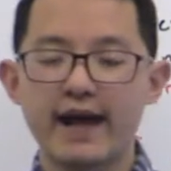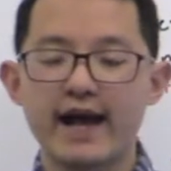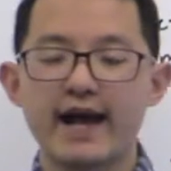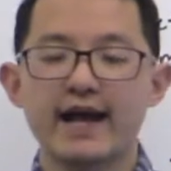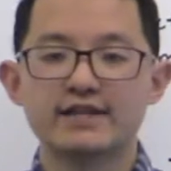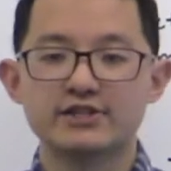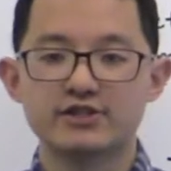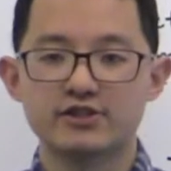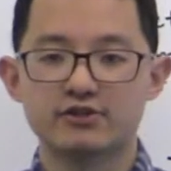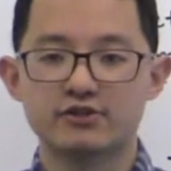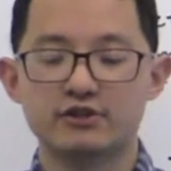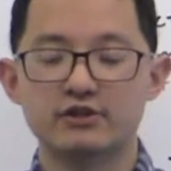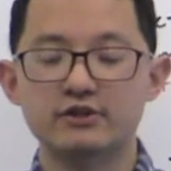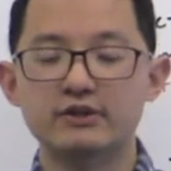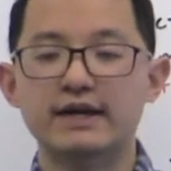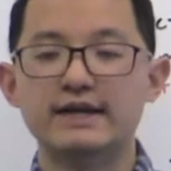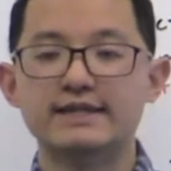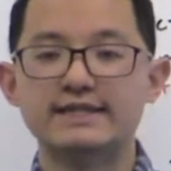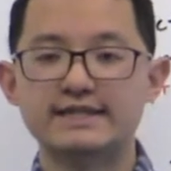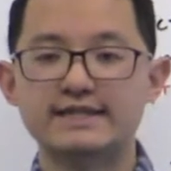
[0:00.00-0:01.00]
passed
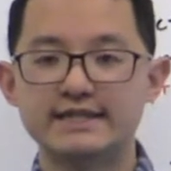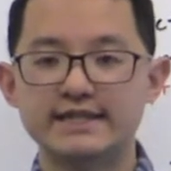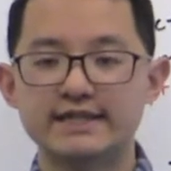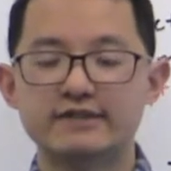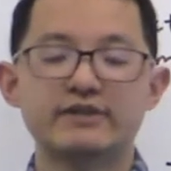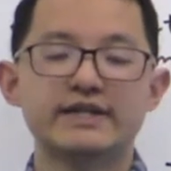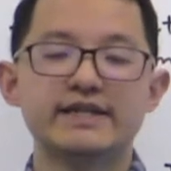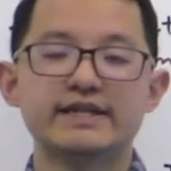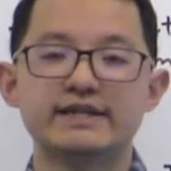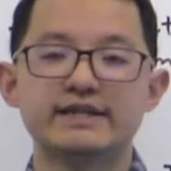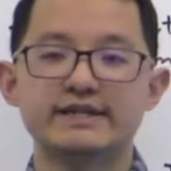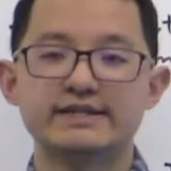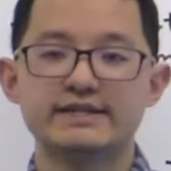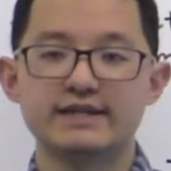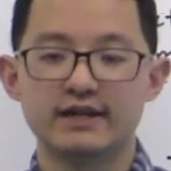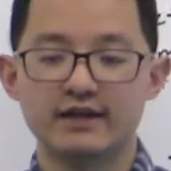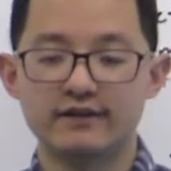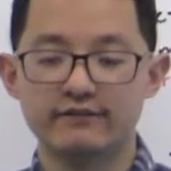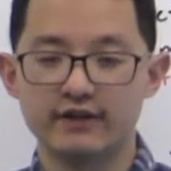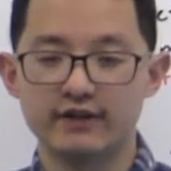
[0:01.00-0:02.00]
through a series
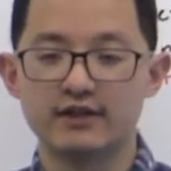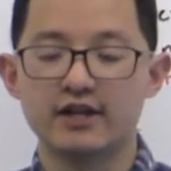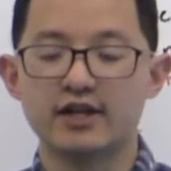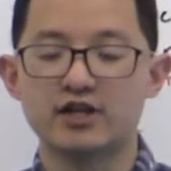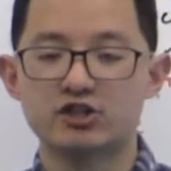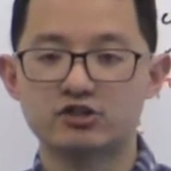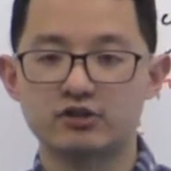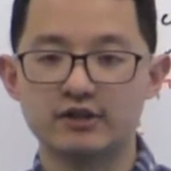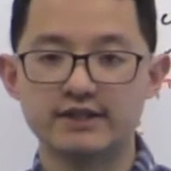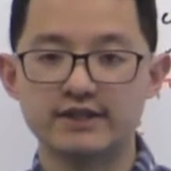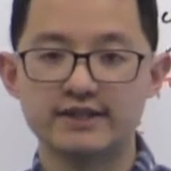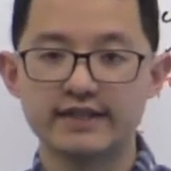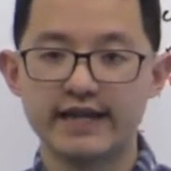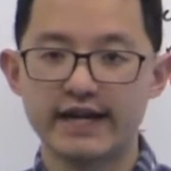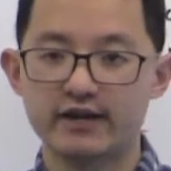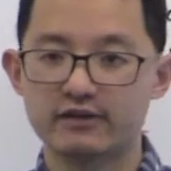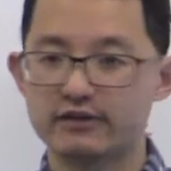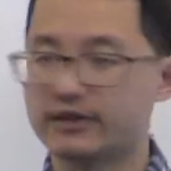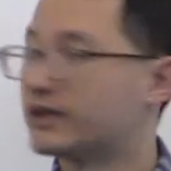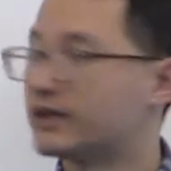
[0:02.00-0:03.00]
of electron
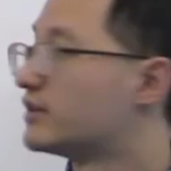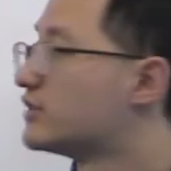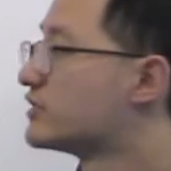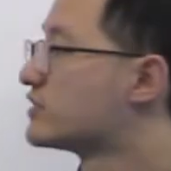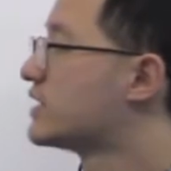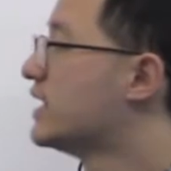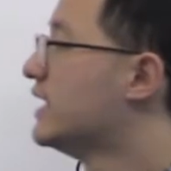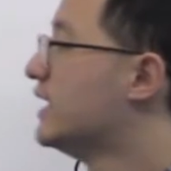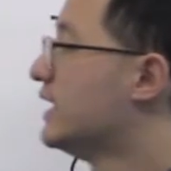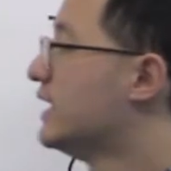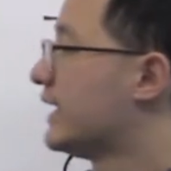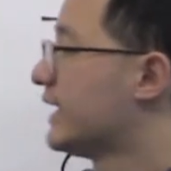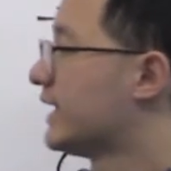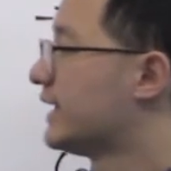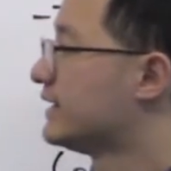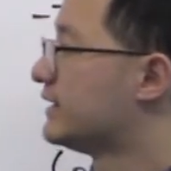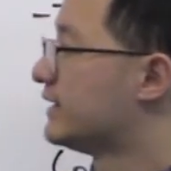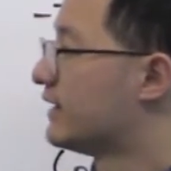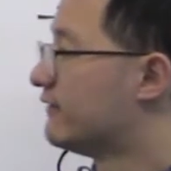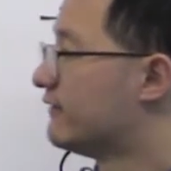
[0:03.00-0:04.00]
carriers
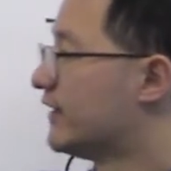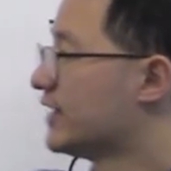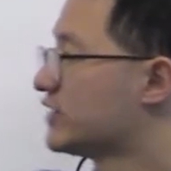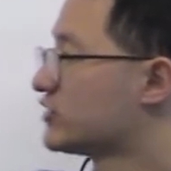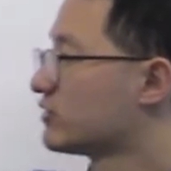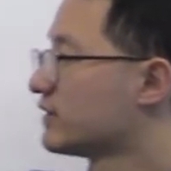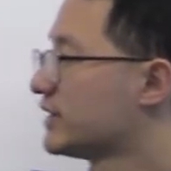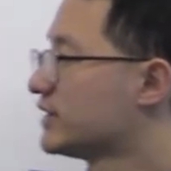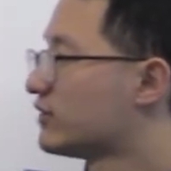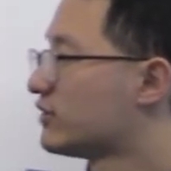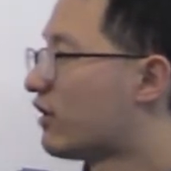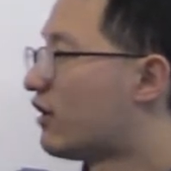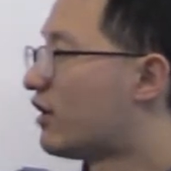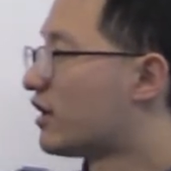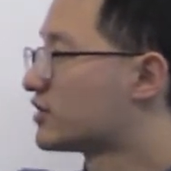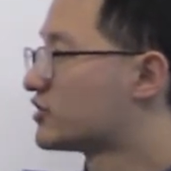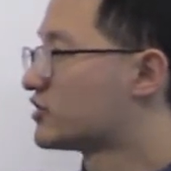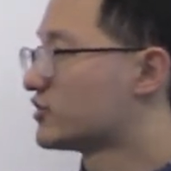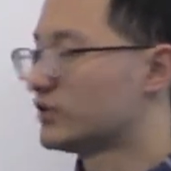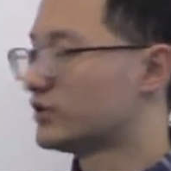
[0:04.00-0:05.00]
and eventually to
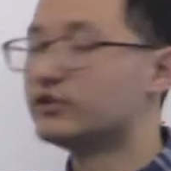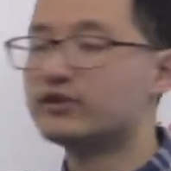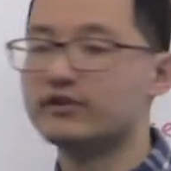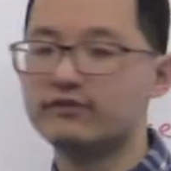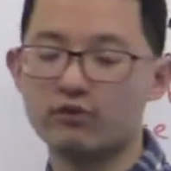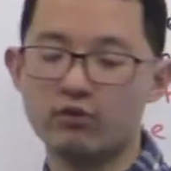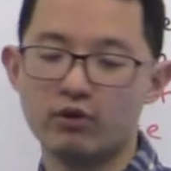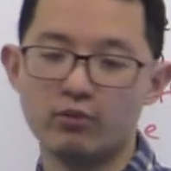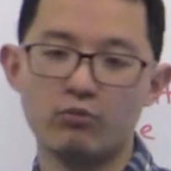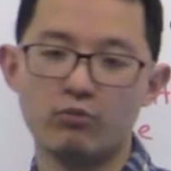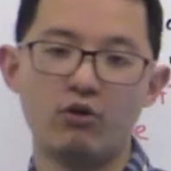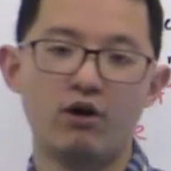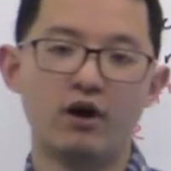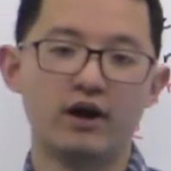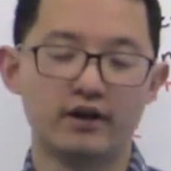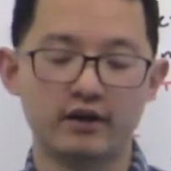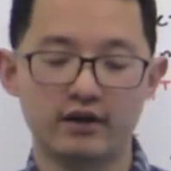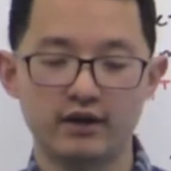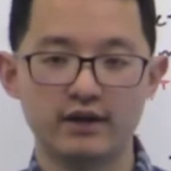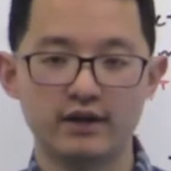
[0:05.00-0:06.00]
oxygen to form
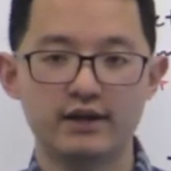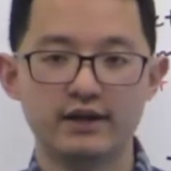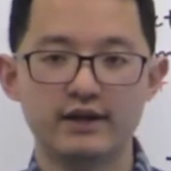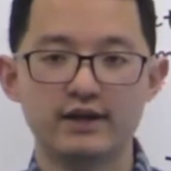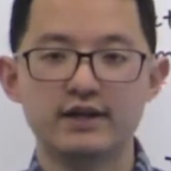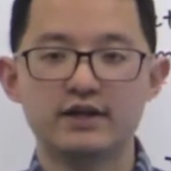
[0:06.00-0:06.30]
water.